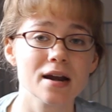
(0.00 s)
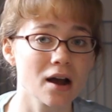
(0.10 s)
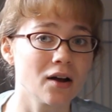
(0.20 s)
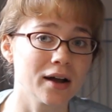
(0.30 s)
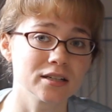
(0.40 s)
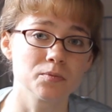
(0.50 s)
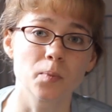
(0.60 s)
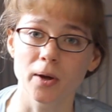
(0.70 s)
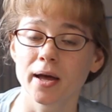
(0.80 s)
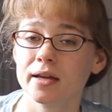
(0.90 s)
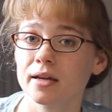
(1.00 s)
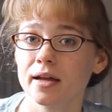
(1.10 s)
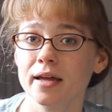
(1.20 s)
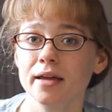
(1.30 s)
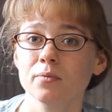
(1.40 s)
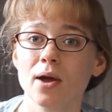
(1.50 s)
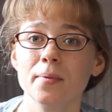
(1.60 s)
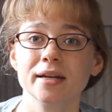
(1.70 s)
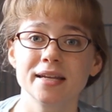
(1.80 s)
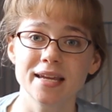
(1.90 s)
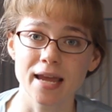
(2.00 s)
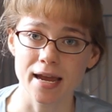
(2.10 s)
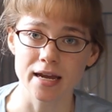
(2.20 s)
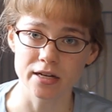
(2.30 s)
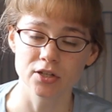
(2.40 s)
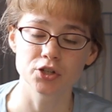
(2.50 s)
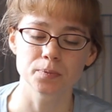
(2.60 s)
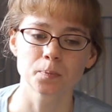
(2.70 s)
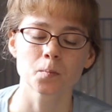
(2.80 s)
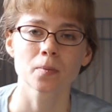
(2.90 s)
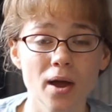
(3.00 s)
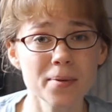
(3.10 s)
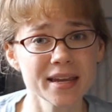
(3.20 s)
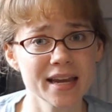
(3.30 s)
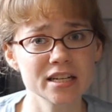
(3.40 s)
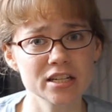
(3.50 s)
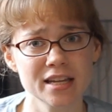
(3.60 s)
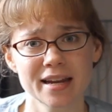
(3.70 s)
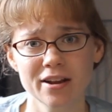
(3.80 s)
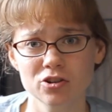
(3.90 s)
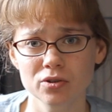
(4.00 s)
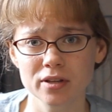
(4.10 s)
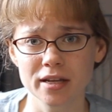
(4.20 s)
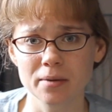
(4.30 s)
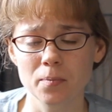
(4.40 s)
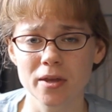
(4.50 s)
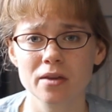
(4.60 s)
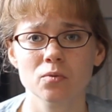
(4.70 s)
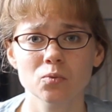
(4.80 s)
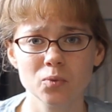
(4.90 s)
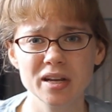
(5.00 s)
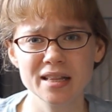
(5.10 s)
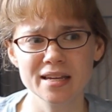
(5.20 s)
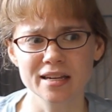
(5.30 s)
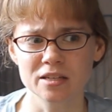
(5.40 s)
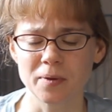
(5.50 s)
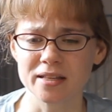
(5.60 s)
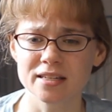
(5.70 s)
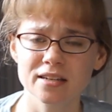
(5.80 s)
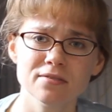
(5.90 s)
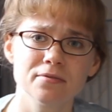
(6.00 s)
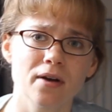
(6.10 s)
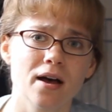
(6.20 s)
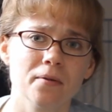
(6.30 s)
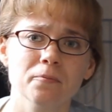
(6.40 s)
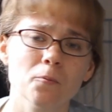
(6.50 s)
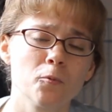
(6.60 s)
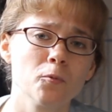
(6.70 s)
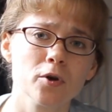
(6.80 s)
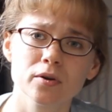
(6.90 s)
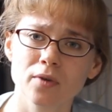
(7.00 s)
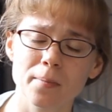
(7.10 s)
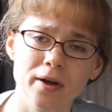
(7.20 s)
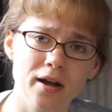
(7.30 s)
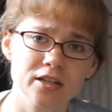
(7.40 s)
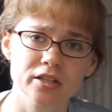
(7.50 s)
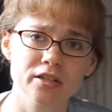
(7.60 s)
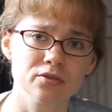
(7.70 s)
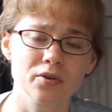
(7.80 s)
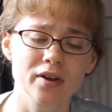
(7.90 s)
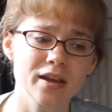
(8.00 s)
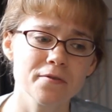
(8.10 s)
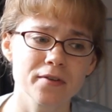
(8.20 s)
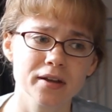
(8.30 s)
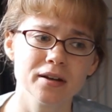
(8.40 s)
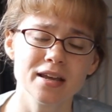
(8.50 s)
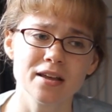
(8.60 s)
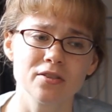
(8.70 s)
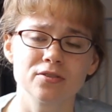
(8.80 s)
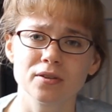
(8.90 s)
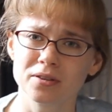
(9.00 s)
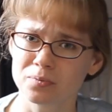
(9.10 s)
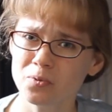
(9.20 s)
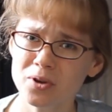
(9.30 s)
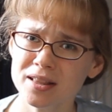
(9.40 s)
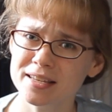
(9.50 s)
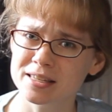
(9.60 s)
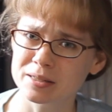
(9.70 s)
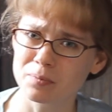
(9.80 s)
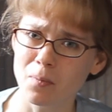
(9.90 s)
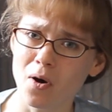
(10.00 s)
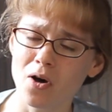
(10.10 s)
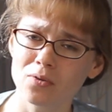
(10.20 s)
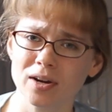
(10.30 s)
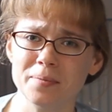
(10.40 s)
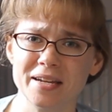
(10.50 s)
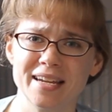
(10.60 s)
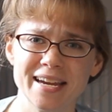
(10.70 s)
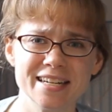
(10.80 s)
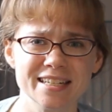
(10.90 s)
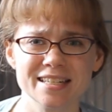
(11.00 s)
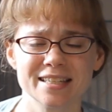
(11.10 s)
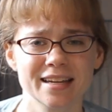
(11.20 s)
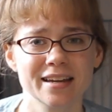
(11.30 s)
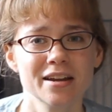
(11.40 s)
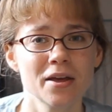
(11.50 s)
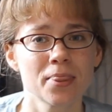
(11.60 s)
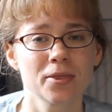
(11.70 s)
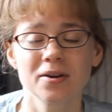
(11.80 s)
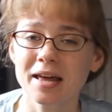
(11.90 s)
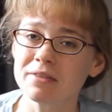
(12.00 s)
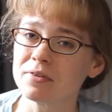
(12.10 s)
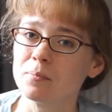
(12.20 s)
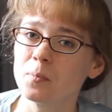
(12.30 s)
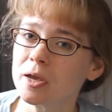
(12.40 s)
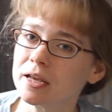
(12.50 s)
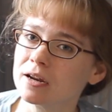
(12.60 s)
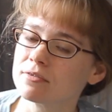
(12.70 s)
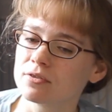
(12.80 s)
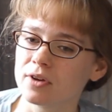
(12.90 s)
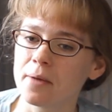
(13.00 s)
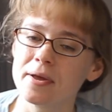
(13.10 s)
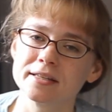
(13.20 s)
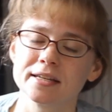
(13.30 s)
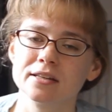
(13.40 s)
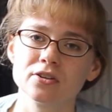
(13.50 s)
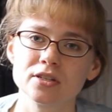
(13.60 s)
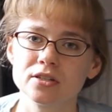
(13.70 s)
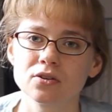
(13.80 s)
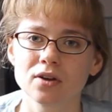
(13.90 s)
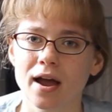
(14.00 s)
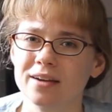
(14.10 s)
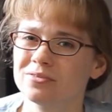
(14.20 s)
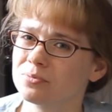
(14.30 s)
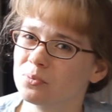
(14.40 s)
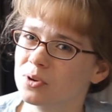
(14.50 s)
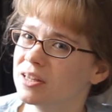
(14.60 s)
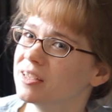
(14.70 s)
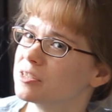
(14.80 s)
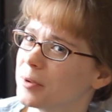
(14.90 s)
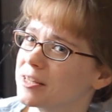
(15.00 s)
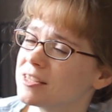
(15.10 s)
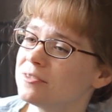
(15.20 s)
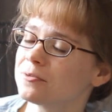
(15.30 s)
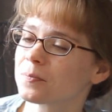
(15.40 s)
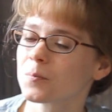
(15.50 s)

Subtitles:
not buy a rabbit cage. Rabbit cages can actually be really expensive, wooden rabbit hutches or even those really small rabbit cages that they're not even big enough for rabbits and they're still kind of really expensive.